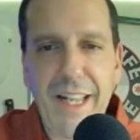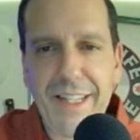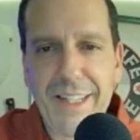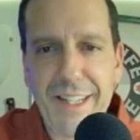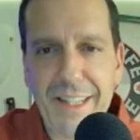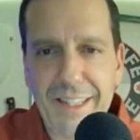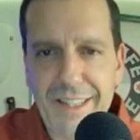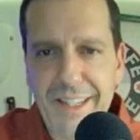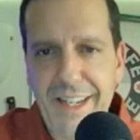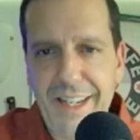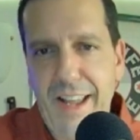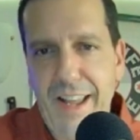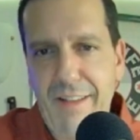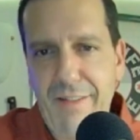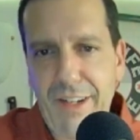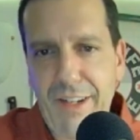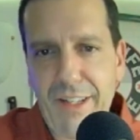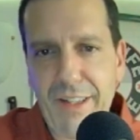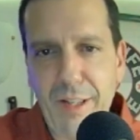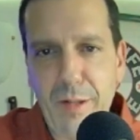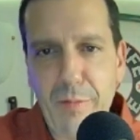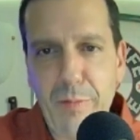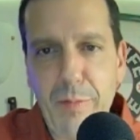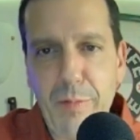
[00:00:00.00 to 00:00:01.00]
that doesn't have a
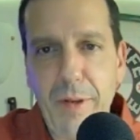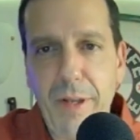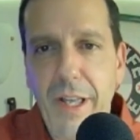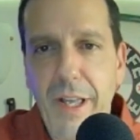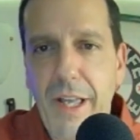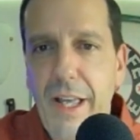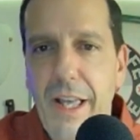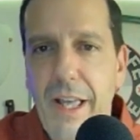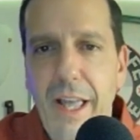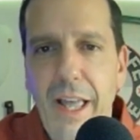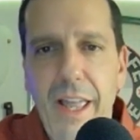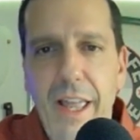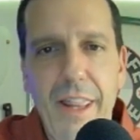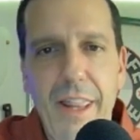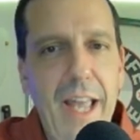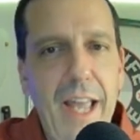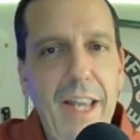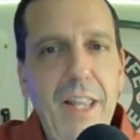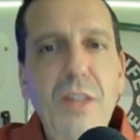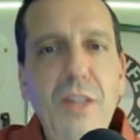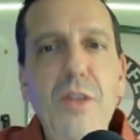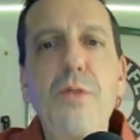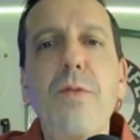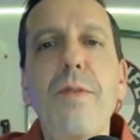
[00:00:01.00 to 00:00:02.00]
clip
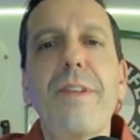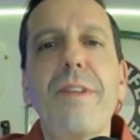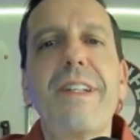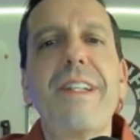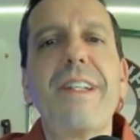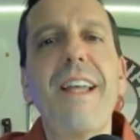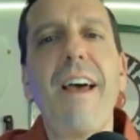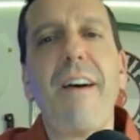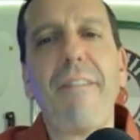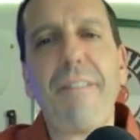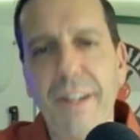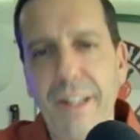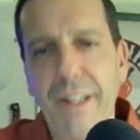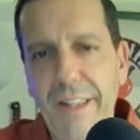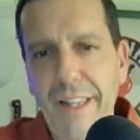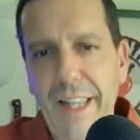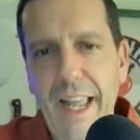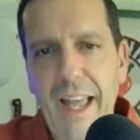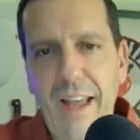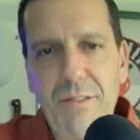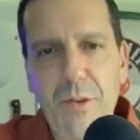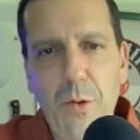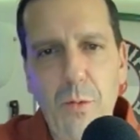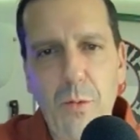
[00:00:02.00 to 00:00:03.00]
that you definitely
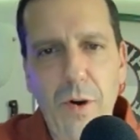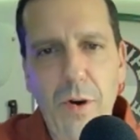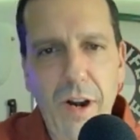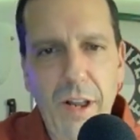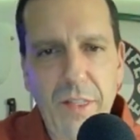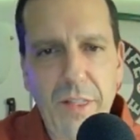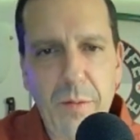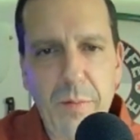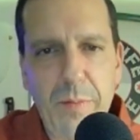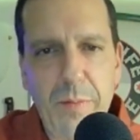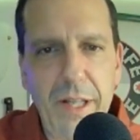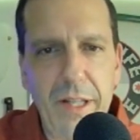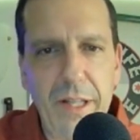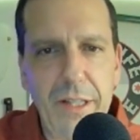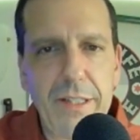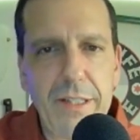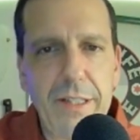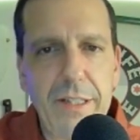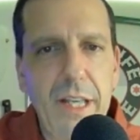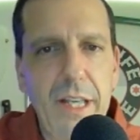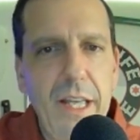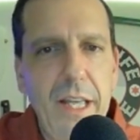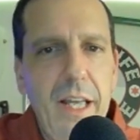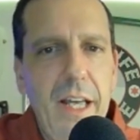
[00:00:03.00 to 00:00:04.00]
have to wear on the
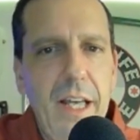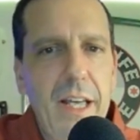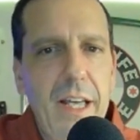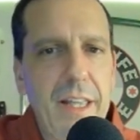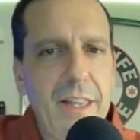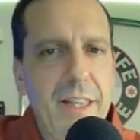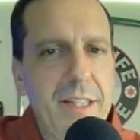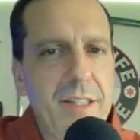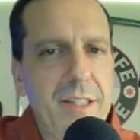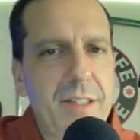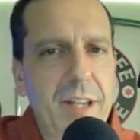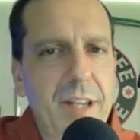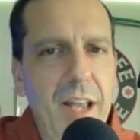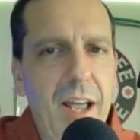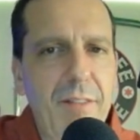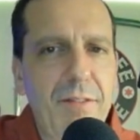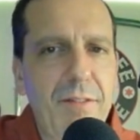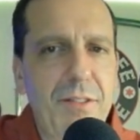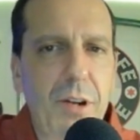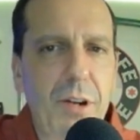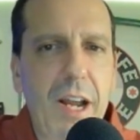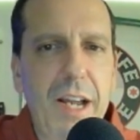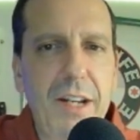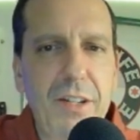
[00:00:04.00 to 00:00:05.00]
belt. Uh, this I've
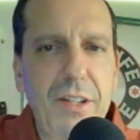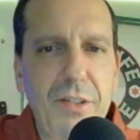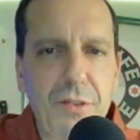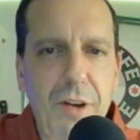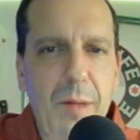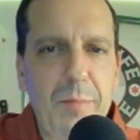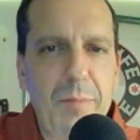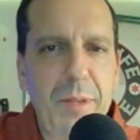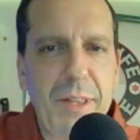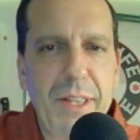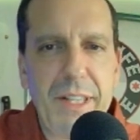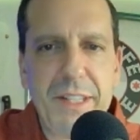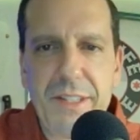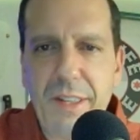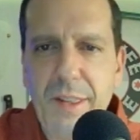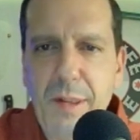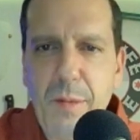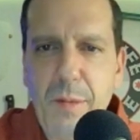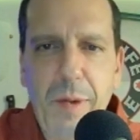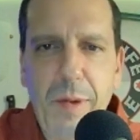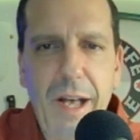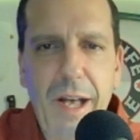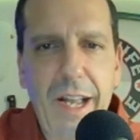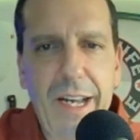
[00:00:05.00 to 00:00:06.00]
tried dropping this in
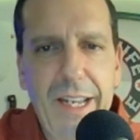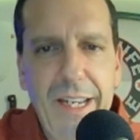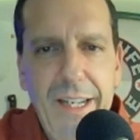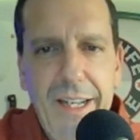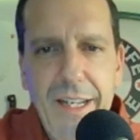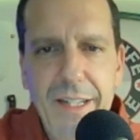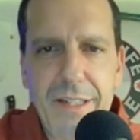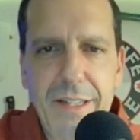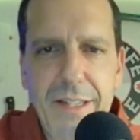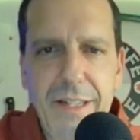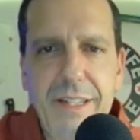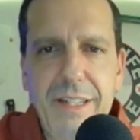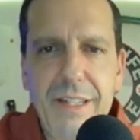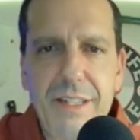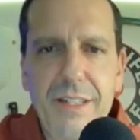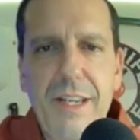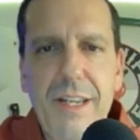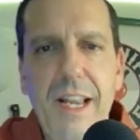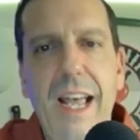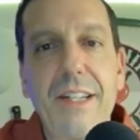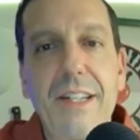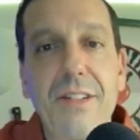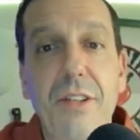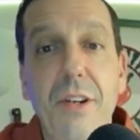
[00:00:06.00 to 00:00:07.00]
the pocket. It's a
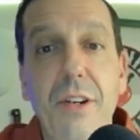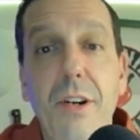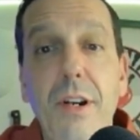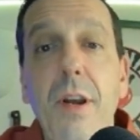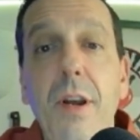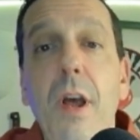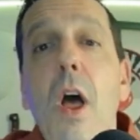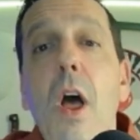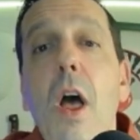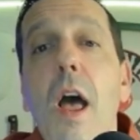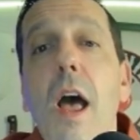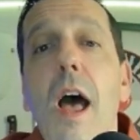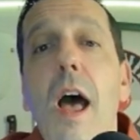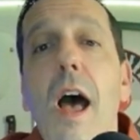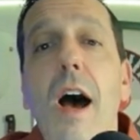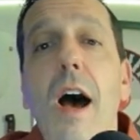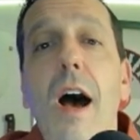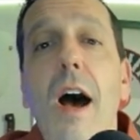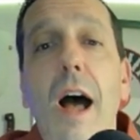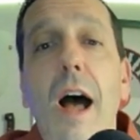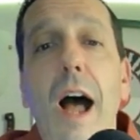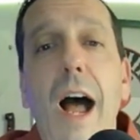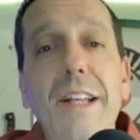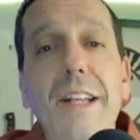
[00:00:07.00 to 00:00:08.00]
disaster.
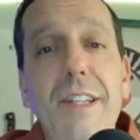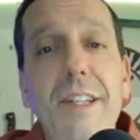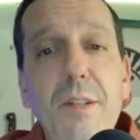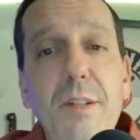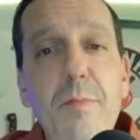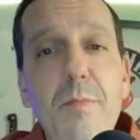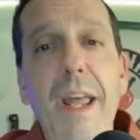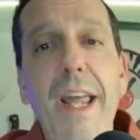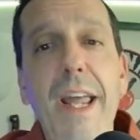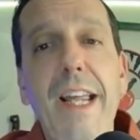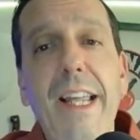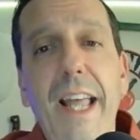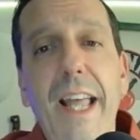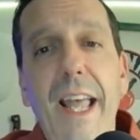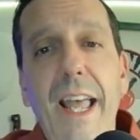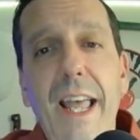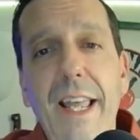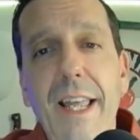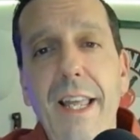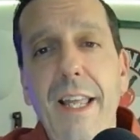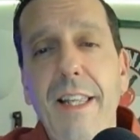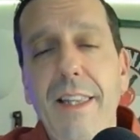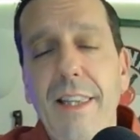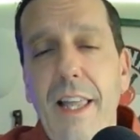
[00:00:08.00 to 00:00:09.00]
Uh, I did make
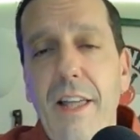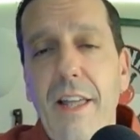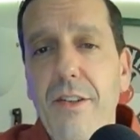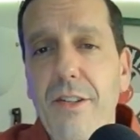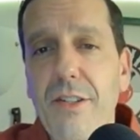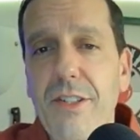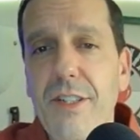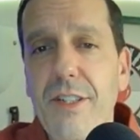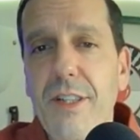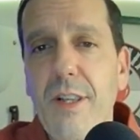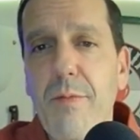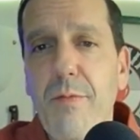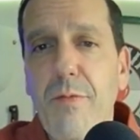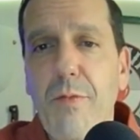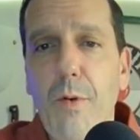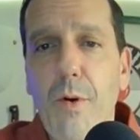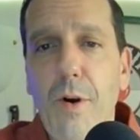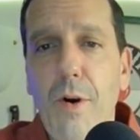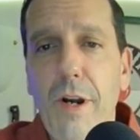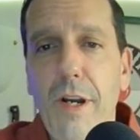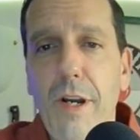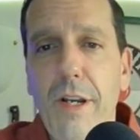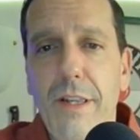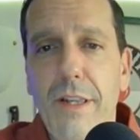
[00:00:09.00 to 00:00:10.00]
a leather slip
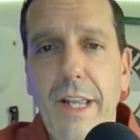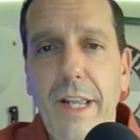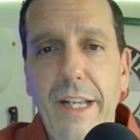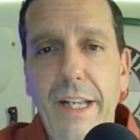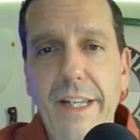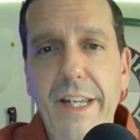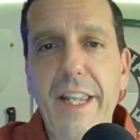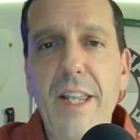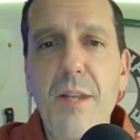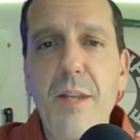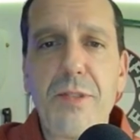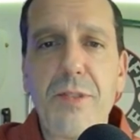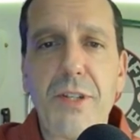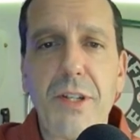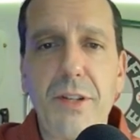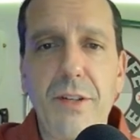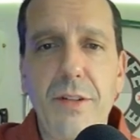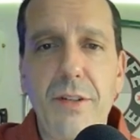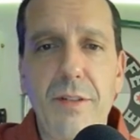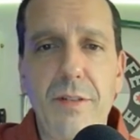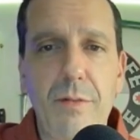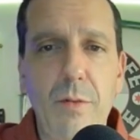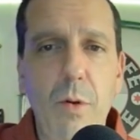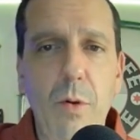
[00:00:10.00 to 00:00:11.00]
for it that keeps it
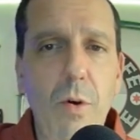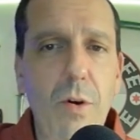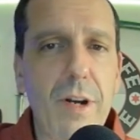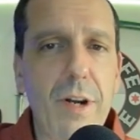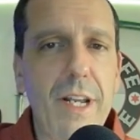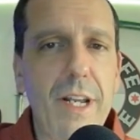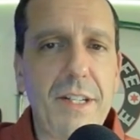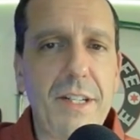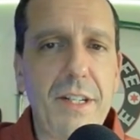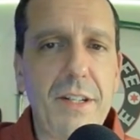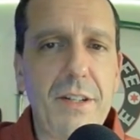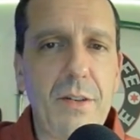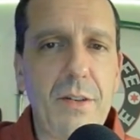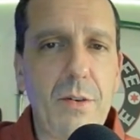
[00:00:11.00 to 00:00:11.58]
oriented